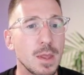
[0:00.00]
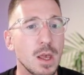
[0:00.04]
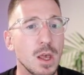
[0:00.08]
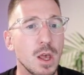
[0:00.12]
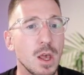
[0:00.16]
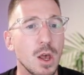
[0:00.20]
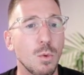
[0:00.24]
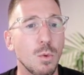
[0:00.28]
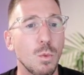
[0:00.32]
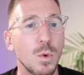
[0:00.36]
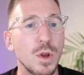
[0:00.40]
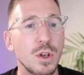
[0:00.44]

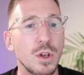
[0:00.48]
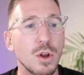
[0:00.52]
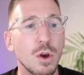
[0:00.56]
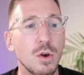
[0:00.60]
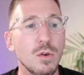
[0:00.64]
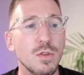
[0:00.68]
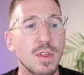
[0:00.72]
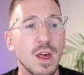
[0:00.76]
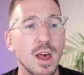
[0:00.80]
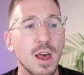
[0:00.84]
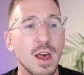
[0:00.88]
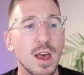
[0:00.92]
we know
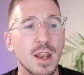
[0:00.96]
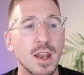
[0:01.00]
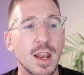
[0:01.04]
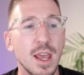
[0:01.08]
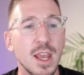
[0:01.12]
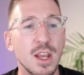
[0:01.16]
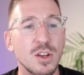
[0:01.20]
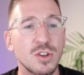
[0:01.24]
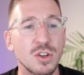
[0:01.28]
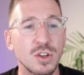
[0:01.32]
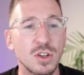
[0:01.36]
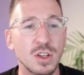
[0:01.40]
that an
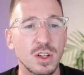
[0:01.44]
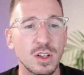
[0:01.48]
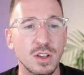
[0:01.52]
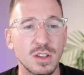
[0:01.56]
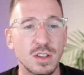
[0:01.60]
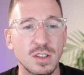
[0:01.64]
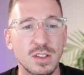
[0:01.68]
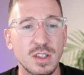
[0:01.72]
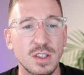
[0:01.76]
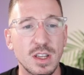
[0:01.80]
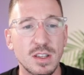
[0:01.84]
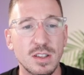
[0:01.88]
agent
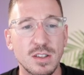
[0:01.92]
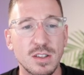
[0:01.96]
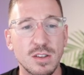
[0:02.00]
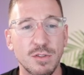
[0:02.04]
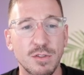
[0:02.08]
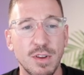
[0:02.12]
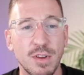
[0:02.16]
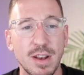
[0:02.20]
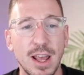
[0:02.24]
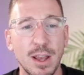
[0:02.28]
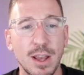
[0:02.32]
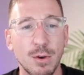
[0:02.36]
consists of
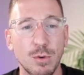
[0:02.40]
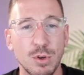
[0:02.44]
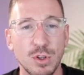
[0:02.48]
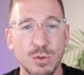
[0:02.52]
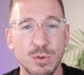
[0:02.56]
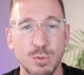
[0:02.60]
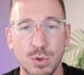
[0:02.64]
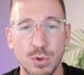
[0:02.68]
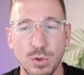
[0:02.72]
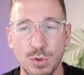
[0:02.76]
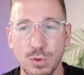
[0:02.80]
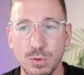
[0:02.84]
a language
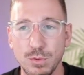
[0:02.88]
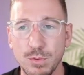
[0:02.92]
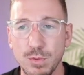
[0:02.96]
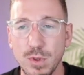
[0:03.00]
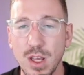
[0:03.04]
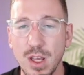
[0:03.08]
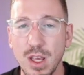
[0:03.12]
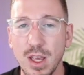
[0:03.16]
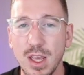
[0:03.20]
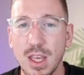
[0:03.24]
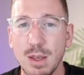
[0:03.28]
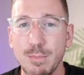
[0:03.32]
model,
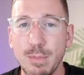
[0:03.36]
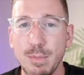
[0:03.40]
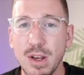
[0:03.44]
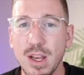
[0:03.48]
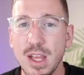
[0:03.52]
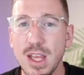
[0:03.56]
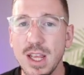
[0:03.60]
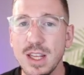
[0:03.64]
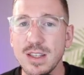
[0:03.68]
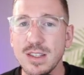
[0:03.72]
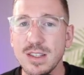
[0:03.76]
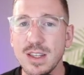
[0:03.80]
but it
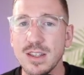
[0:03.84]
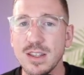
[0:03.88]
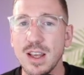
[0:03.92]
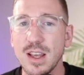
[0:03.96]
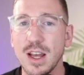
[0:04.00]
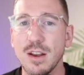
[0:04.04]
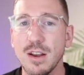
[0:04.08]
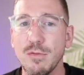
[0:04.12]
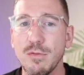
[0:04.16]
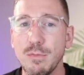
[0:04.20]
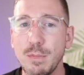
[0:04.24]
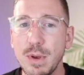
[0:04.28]
is this kind
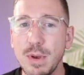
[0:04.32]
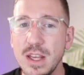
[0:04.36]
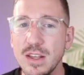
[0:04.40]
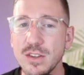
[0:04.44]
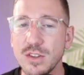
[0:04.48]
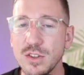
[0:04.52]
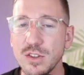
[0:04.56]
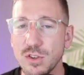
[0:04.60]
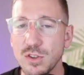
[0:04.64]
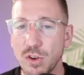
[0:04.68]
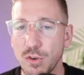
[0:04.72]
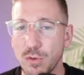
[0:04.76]
of piece of
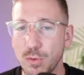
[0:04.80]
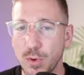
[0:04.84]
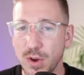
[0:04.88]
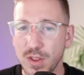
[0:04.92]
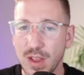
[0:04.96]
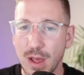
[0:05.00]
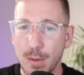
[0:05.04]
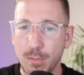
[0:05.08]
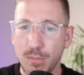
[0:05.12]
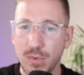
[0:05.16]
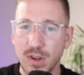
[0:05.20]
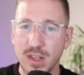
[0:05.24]
software
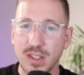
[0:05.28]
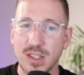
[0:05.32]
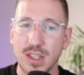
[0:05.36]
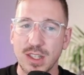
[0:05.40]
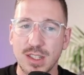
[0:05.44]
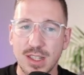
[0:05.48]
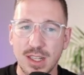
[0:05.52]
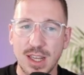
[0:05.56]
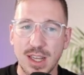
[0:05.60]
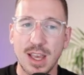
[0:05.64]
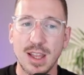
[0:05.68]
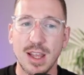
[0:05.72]
that brings it
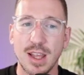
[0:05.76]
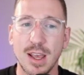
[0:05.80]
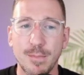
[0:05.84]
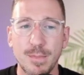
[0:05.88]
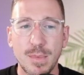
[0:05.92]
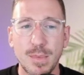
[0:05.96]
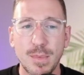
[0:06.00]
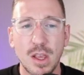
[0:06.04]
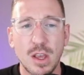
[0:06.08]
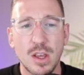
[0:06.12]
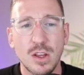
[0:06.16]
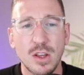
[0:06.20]
together.
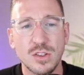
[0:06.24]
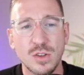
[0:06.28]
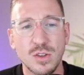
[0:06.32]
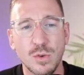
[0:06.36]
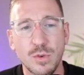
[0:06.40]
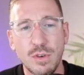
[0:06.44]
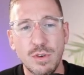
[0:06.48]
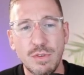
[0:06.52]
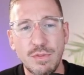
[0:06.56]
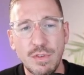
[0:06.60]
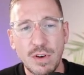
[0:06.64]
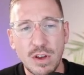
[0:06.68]
So we
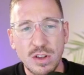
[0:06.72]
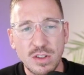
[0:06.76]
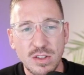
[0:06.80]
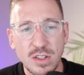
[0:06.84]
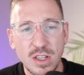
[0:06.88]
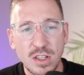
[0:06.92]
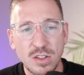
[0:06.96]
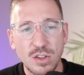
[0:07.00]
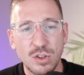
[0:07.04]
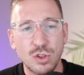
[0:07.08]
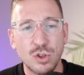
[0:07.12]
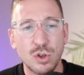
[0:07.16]
first need
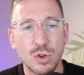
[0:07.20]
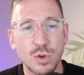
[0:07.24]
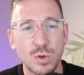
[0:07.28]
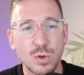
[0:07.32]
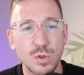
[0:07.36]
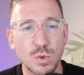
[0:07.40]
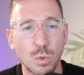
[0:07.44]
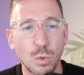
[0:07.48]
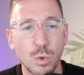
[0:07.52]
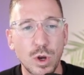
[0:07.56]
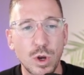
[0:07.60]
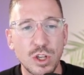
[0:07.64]
to choose
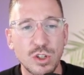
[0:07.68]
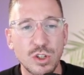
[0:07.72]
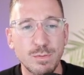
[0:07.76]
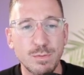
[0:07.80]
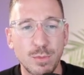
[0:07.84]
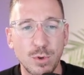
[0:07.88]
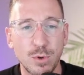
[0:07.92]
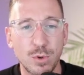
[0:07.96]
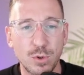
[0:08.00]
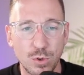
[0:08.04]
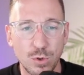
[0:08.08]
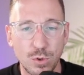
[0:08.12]
which
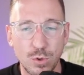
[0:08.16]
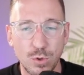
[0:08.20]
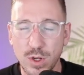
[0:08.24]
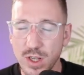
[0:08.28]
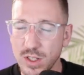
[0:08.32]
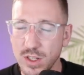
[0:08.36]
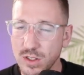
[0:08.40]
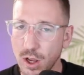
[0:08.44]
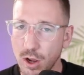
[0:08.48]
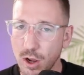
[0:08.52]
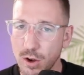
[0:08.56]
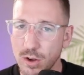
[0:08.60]
model is
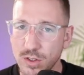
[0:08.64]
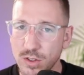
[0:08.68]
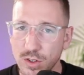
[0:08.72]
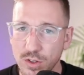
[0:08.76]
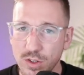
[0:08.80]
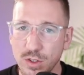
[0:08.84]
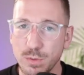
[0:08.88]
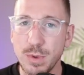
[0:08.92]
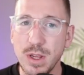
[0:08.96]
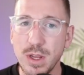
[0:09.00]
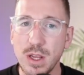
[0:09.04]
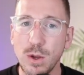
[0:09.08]
going to
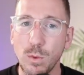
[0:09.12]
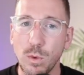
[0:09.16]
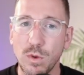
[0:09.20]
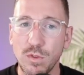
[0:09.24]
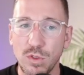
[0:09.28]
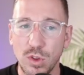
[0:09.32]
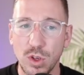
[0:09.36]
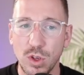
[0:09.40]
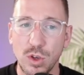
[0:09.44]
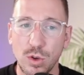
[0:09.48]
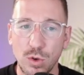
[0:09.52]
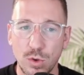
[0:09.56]
speak with
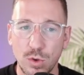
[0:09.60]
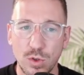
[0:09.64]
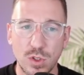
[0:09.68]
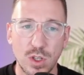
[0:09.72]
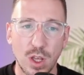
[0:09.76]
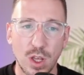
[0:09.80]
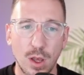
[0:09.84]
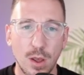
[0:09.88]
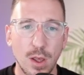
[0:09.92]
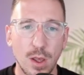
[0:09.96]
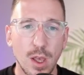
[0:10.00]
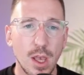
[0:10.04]
the
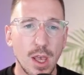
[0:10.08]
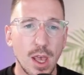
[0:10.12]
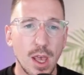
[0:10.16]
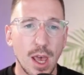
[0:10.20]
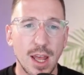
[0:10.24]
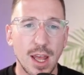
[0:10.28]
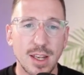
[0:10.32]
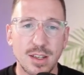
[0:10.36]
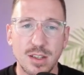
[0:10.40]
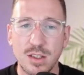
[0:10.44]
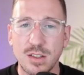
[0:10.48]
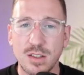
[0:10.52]
user
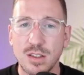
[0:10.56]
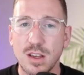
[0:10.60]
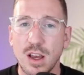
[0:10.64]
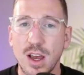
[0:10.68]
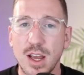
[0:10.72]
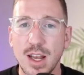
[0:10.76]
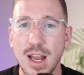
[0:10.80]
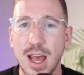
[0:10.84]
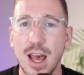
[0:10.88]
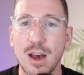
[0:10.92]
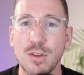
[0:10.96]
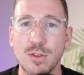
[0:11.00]
and decide
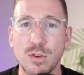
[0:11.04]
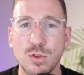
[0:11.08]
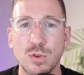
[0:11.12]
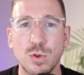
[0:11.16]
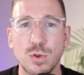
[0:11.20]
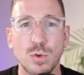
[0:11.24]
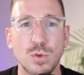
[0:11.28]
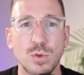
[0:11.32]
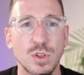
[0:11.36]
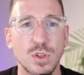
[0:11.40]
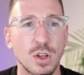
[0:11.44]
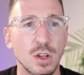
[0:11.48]
how the
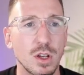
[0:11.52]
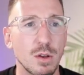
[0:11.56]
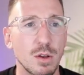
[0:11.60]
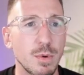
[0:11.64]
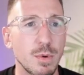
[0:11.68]
tools are going to be